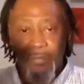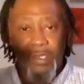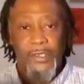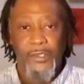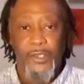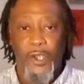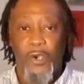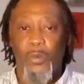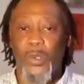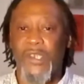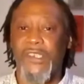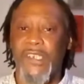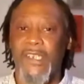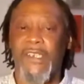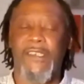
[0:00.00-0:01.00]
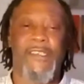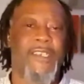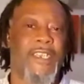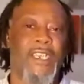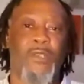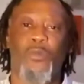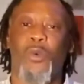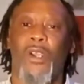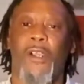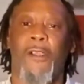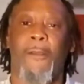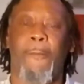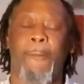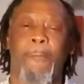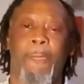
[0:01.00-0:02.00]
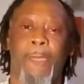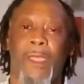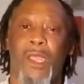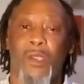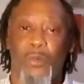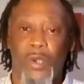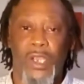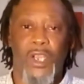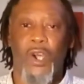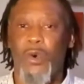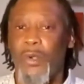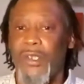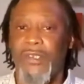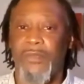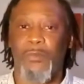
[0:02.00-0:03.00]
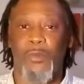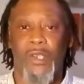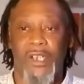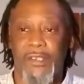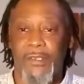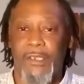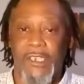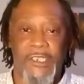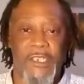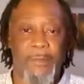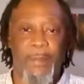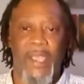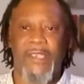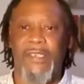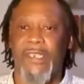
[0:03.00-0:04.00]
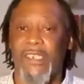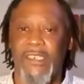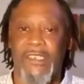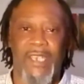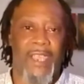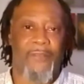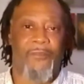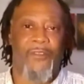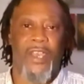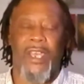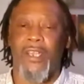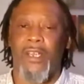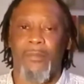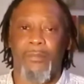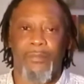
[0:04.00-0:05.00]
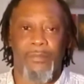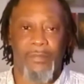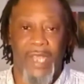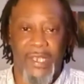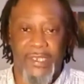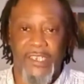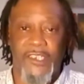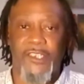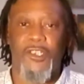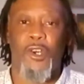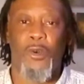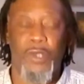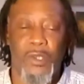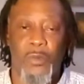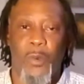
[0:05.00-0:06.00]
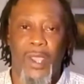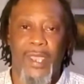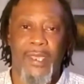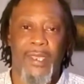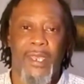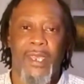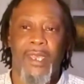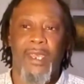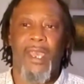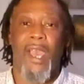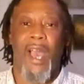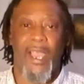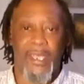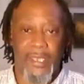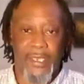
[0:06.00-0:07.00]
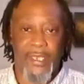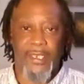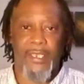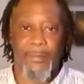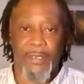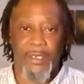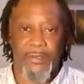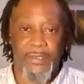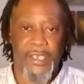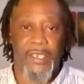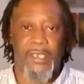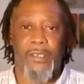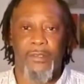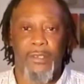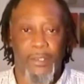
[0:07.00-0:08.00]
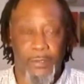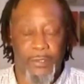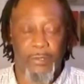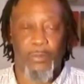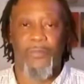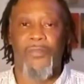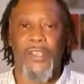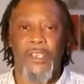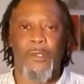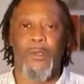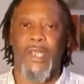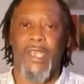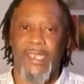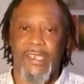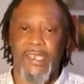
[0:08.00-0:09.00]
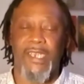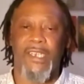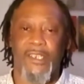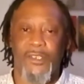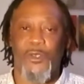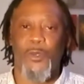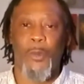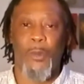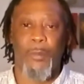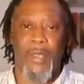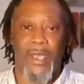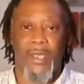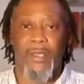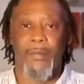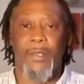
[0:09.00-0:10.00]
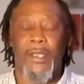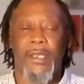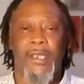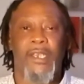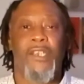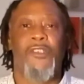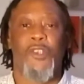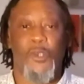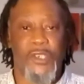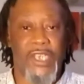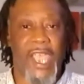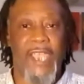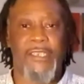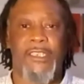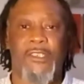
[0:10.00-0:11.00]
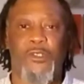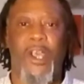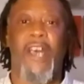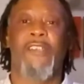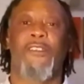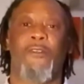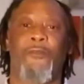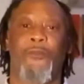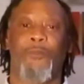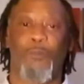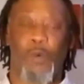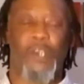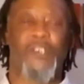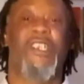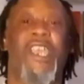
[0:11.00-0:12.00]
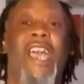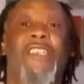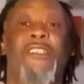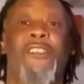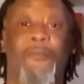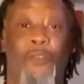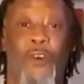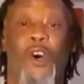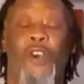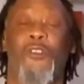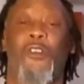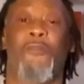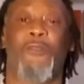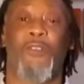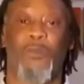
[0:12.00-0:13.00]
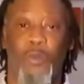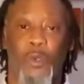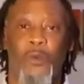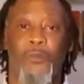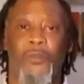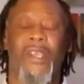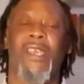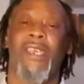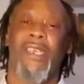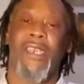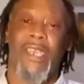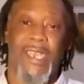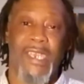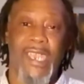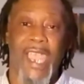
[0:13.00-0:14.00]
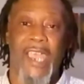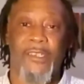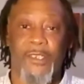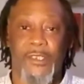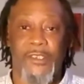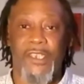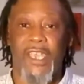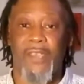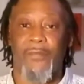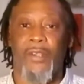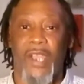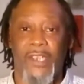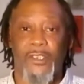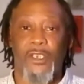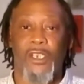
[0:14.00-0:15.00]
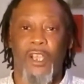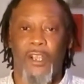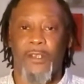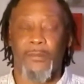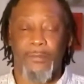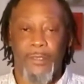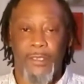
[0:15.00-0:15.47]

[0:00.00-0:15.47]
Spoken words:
we see the scene where Lois, where she basically is like fed up. Like, this is the only way I can get him to tell and to reveal that he is Superman. So she actually she actually falls off the roof and he has to save her as Clark.